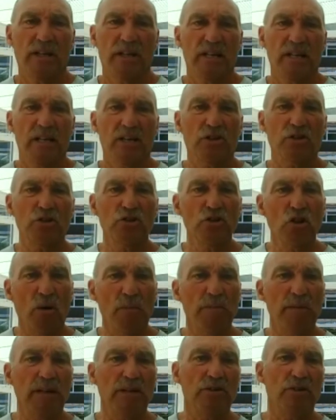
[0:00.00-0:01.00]
has
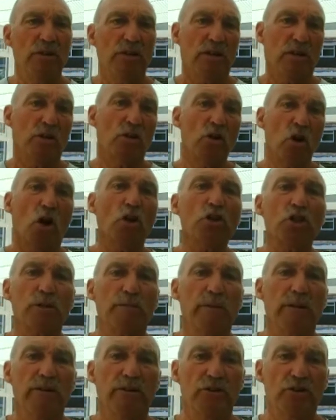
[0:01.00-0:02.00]
not been God's
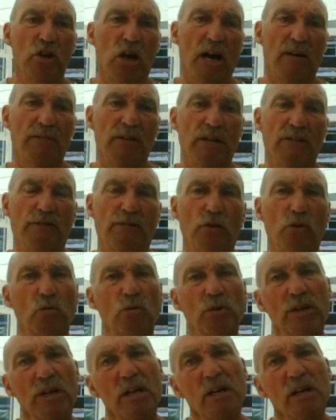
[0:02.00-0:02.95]
spirit driving it forward,